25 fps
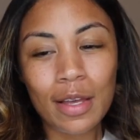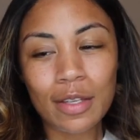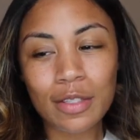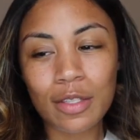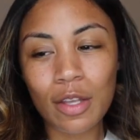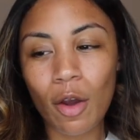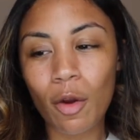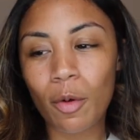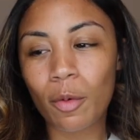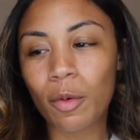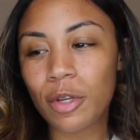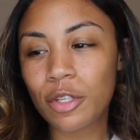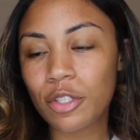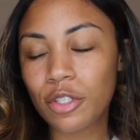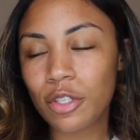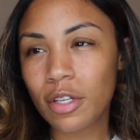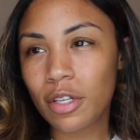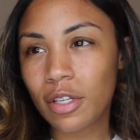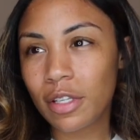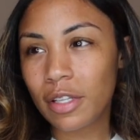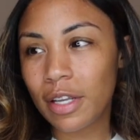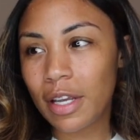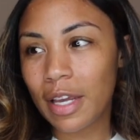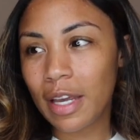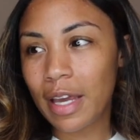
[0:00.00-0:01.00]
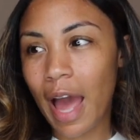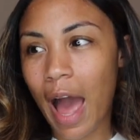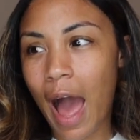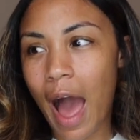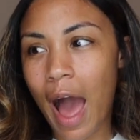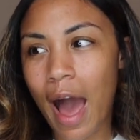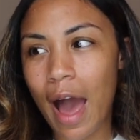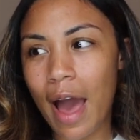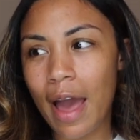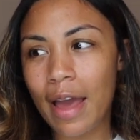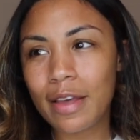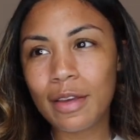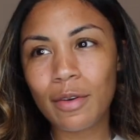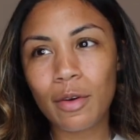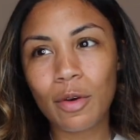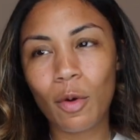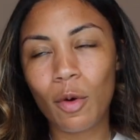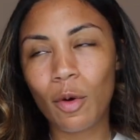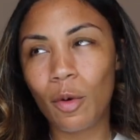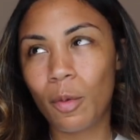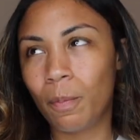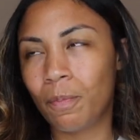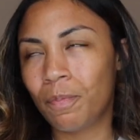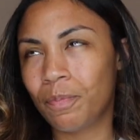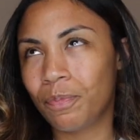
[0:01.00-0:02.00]
So originally, I,
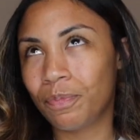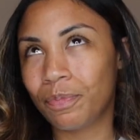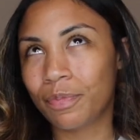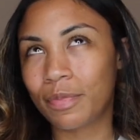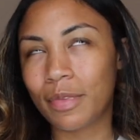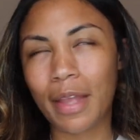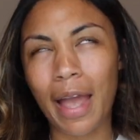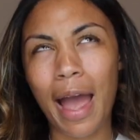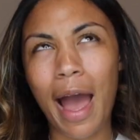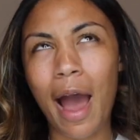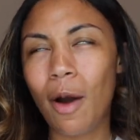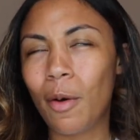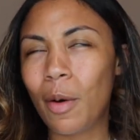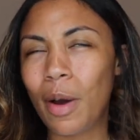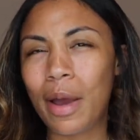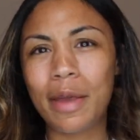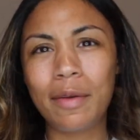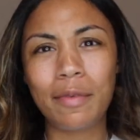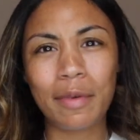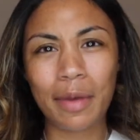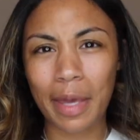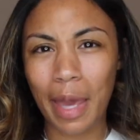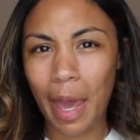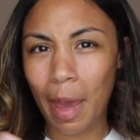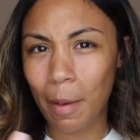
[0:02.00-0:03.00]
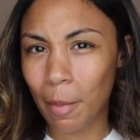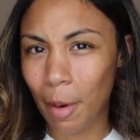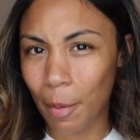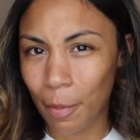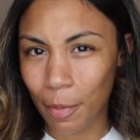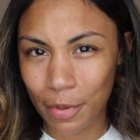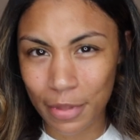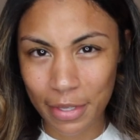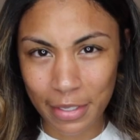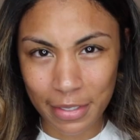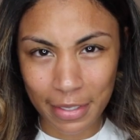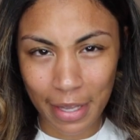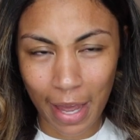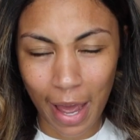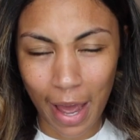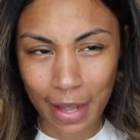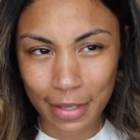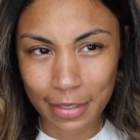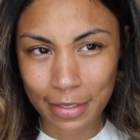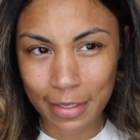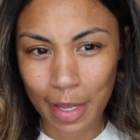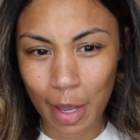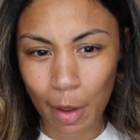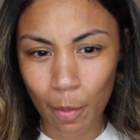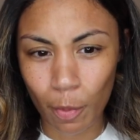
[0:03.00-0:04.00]
how I even came up with this
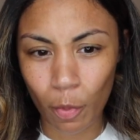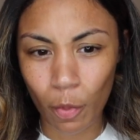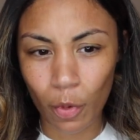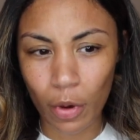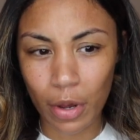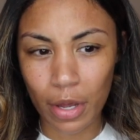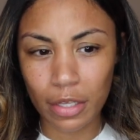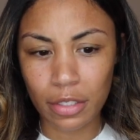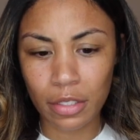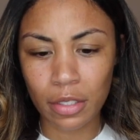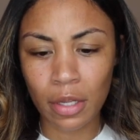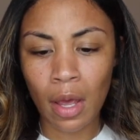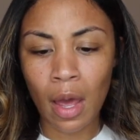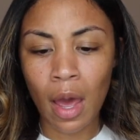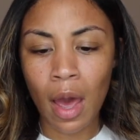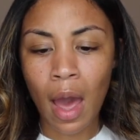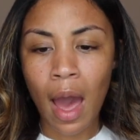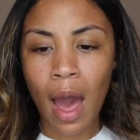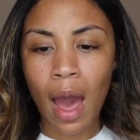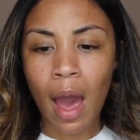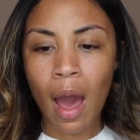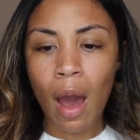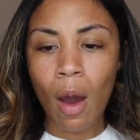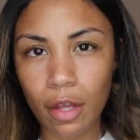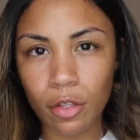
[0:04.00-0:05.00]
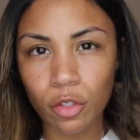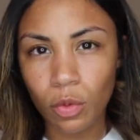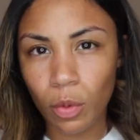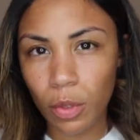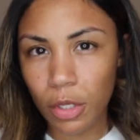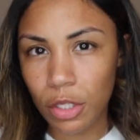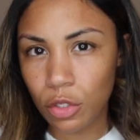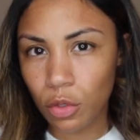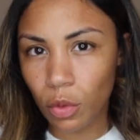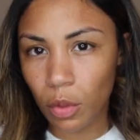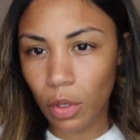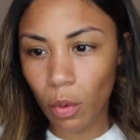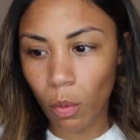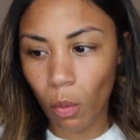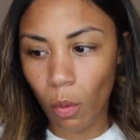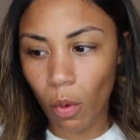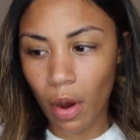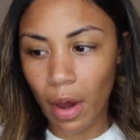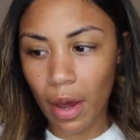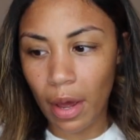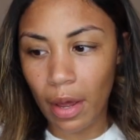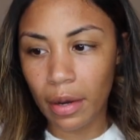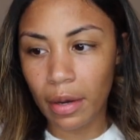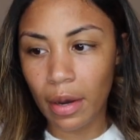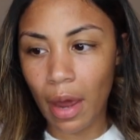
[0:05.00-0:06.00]
concept was, in twenty
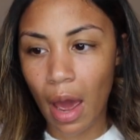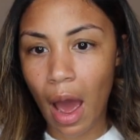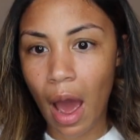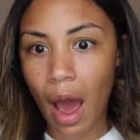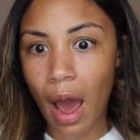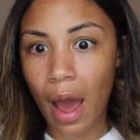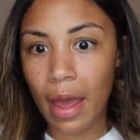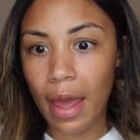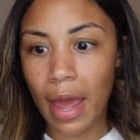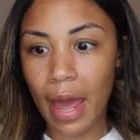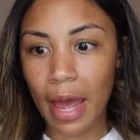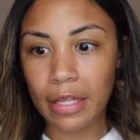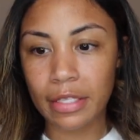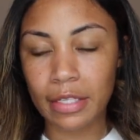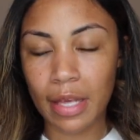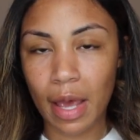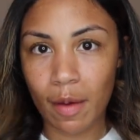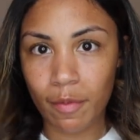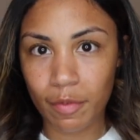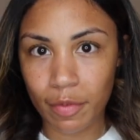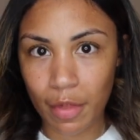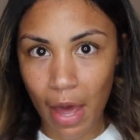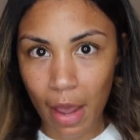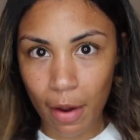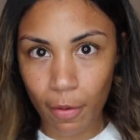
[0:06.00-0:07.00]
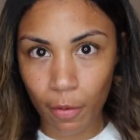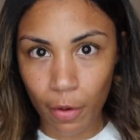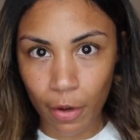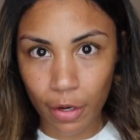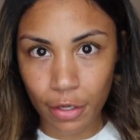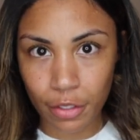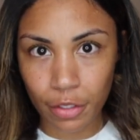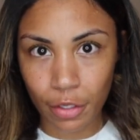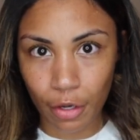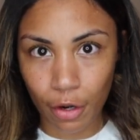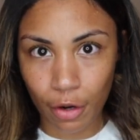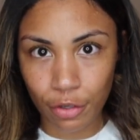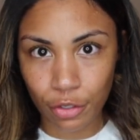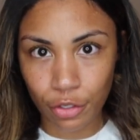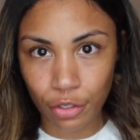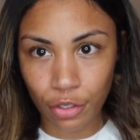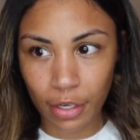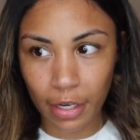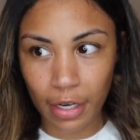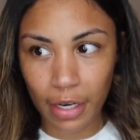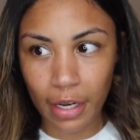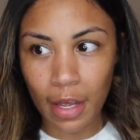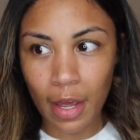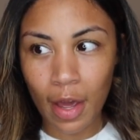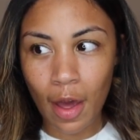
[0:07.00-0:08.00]
twenty-one, I had to have thyroid
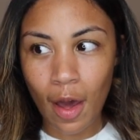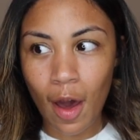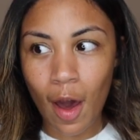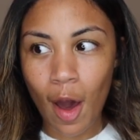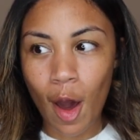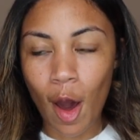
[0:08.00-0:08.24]
surgery.